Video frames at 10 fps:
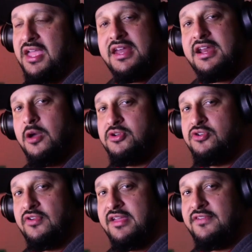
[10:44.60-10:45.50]
and kind of help you
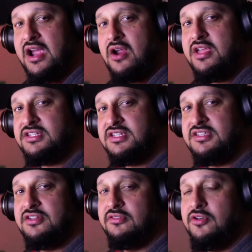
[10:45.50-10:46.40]
create
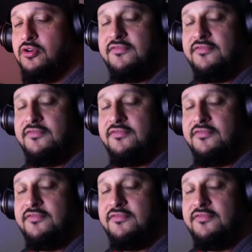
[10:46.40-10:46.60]
variations in your loop